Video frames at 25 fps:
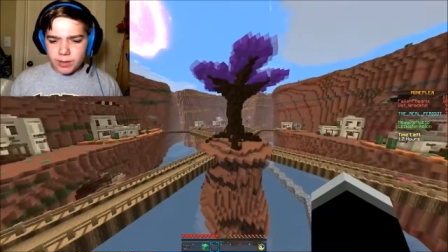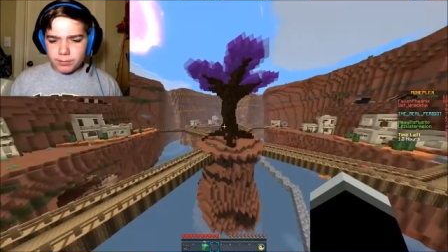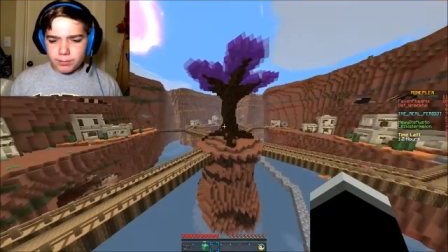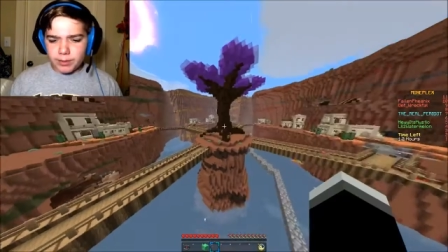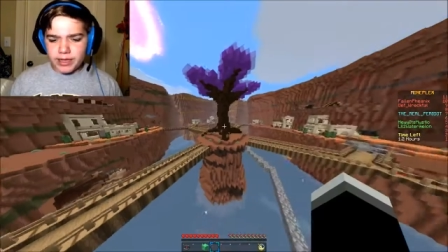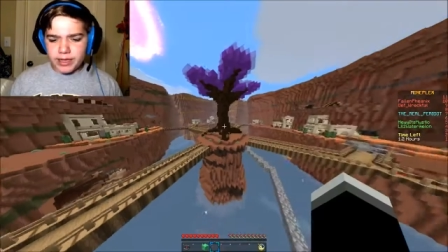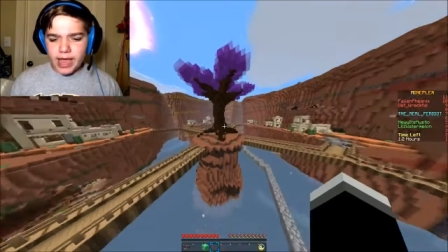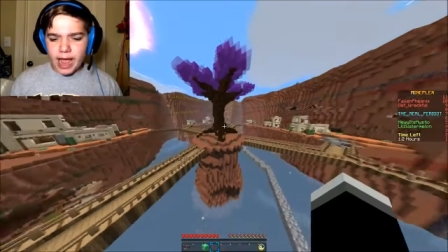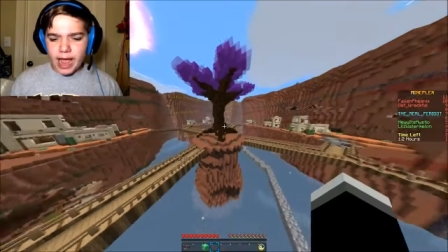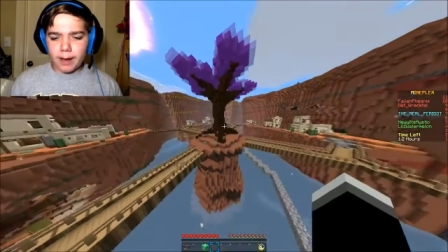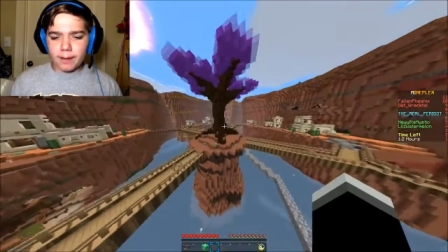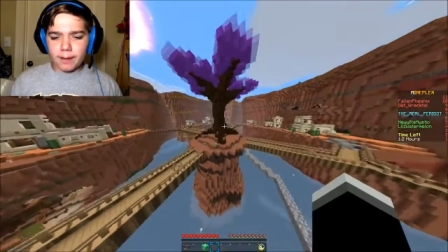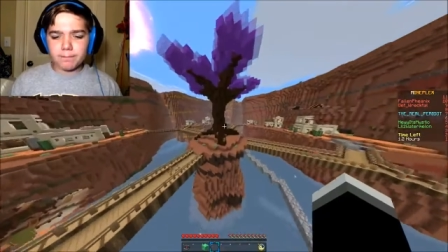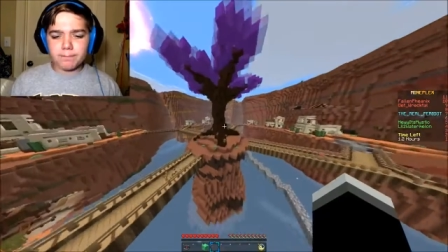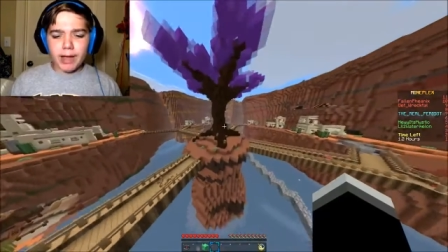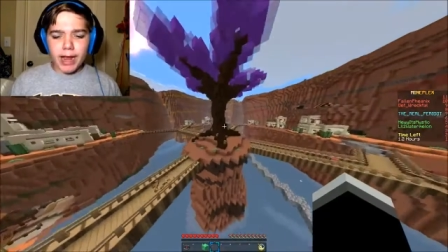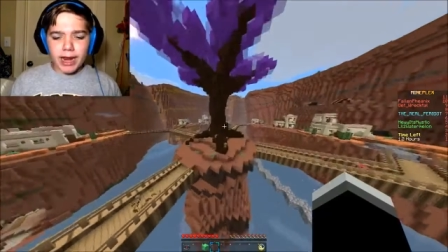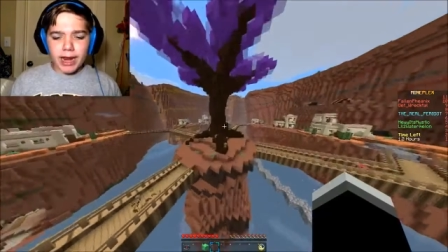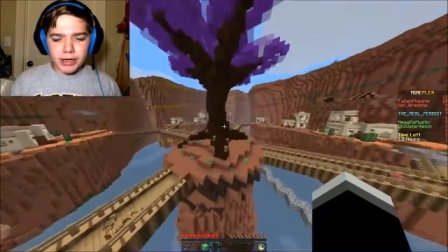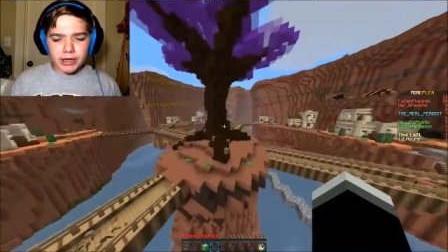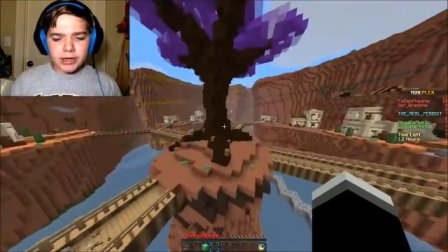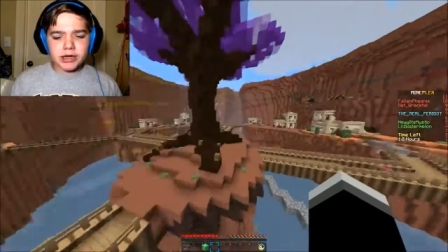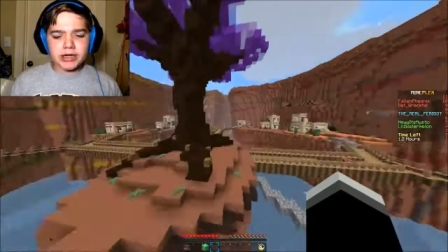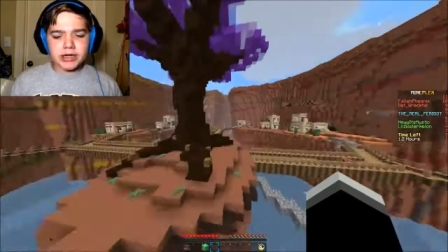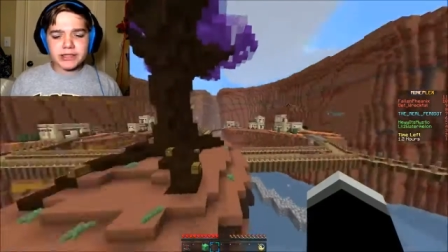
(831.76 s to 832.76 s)
But yeah,
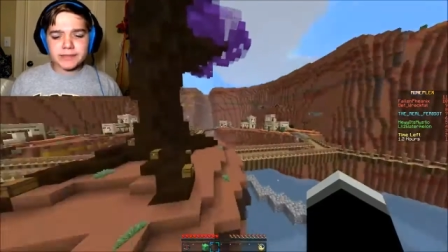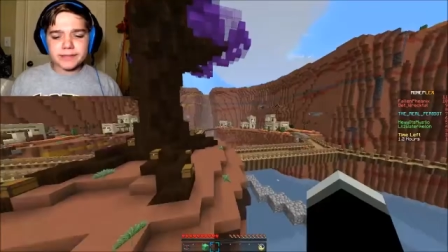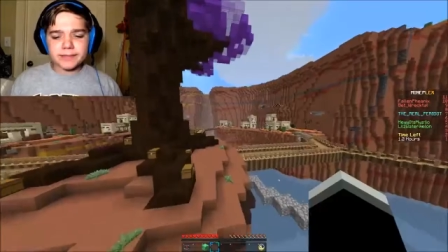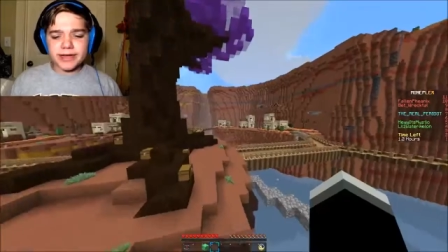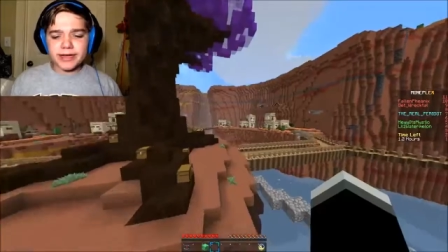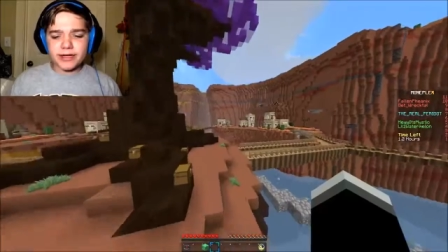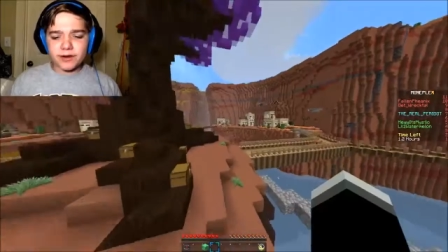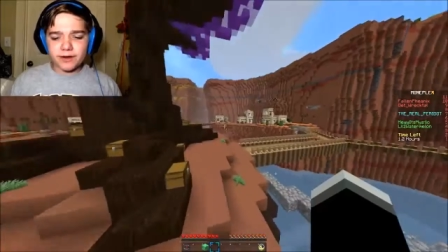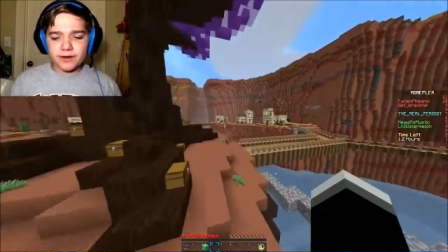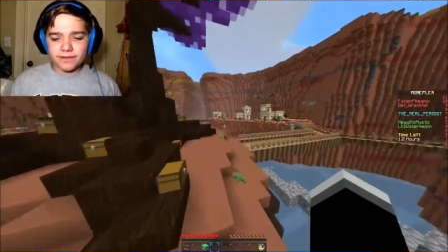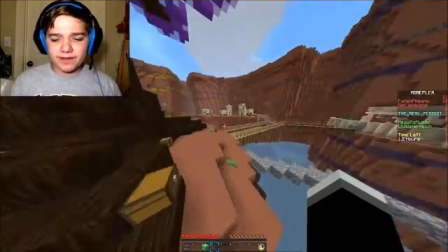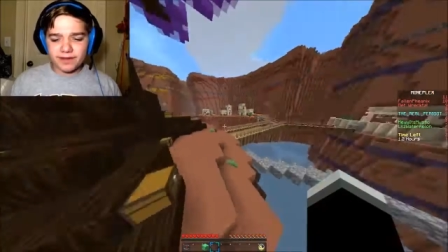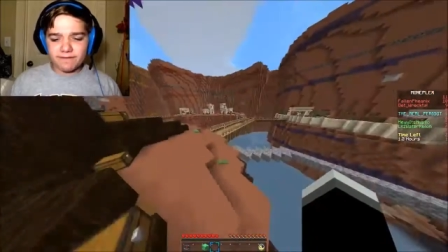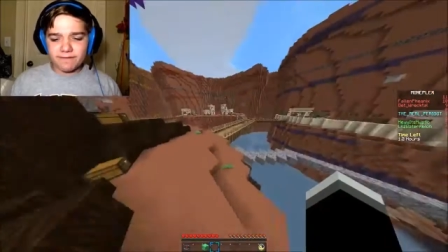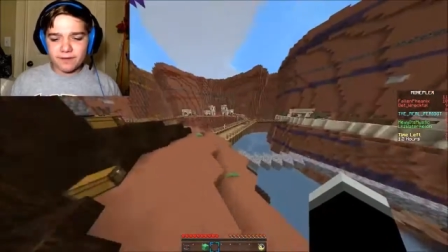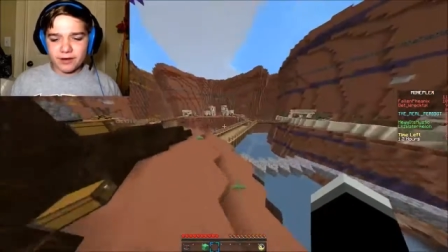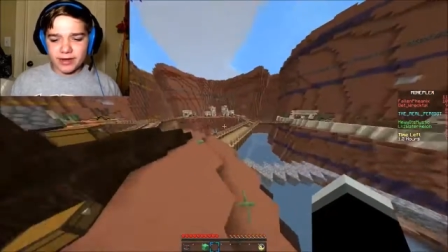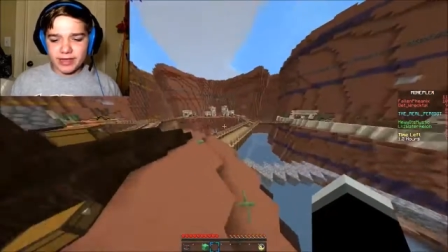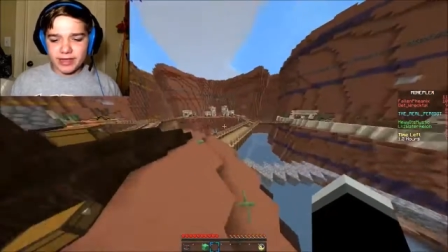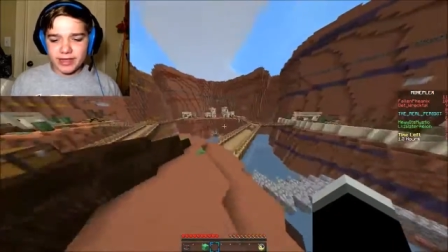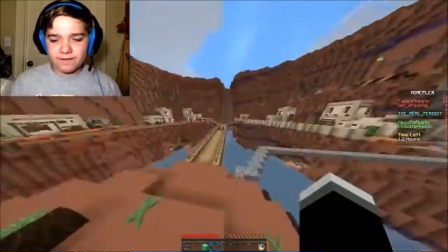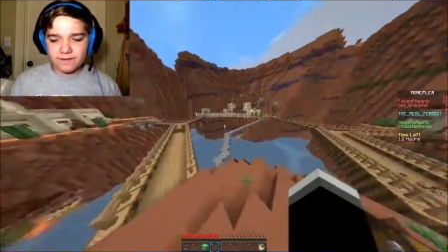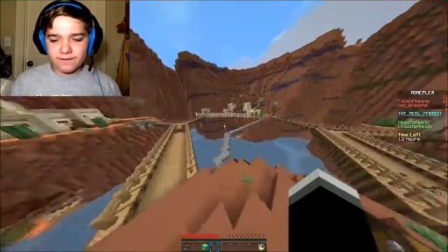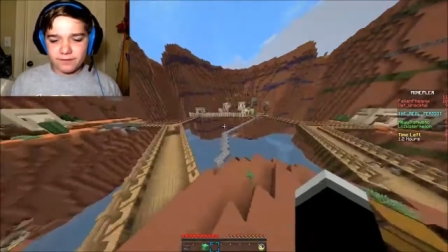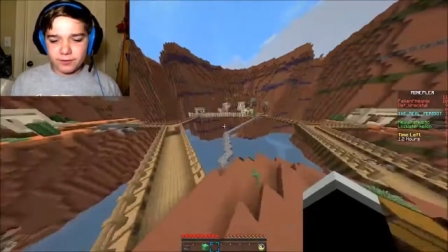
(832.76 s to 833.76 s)
Miner is my new favorite
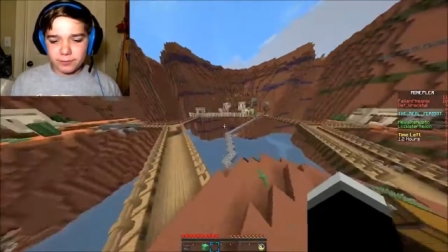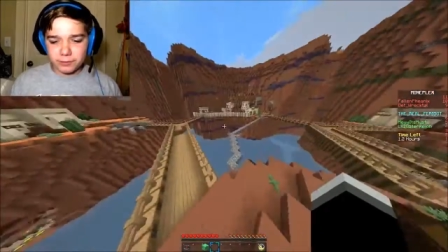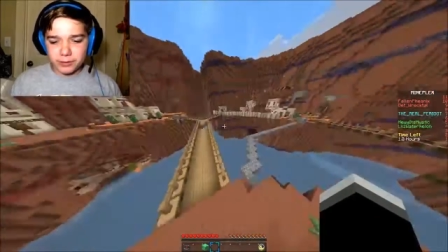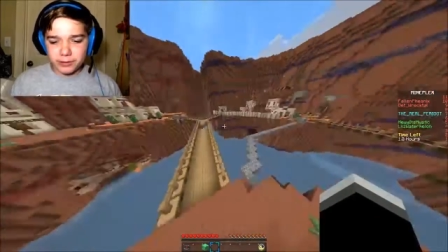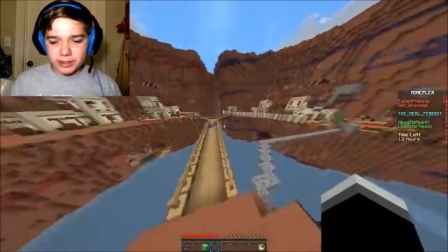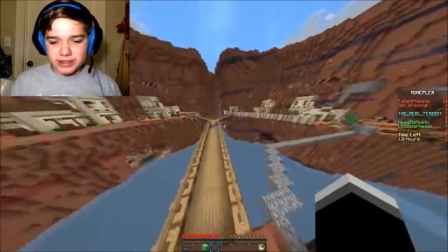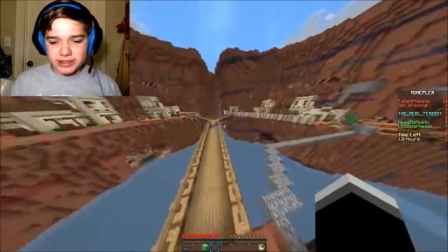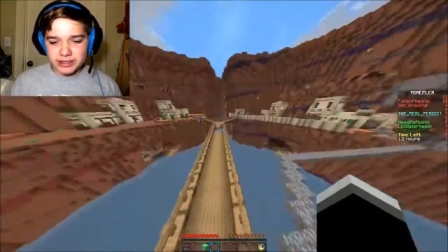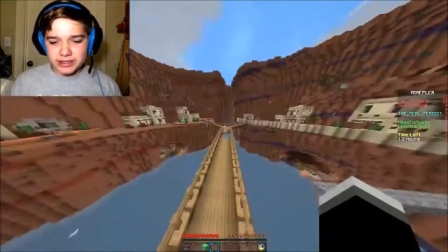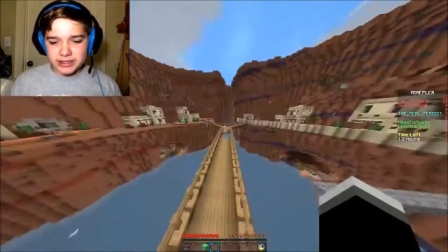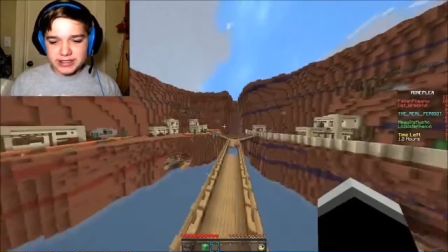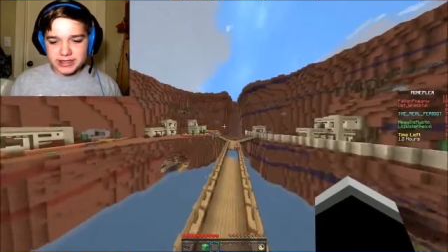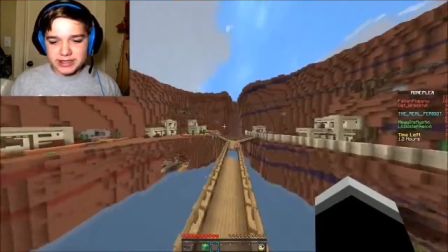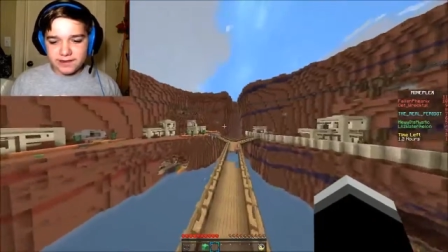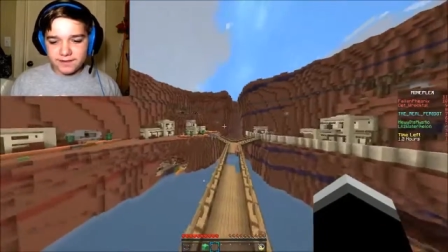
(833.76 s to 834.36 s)
kit for bridges.